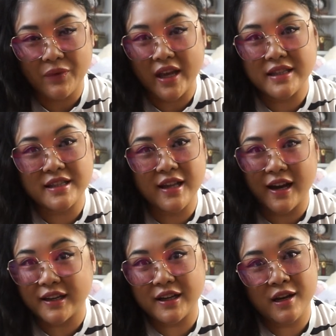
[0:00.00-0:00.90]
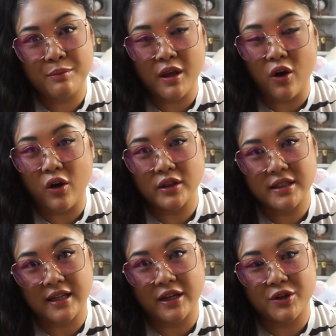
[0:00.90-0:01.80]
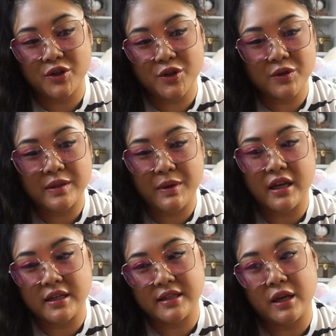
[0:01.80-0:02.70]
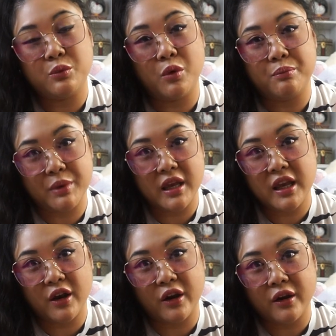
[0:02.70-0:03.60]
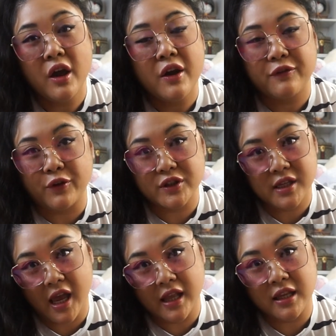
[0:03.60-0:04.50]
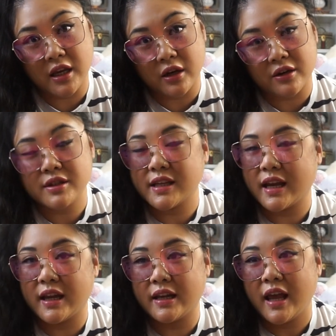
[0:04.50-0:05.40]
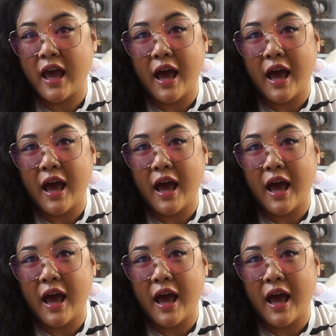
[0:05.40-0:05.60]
It's not going to be all designer shoes, because then we'll be here for 10 years and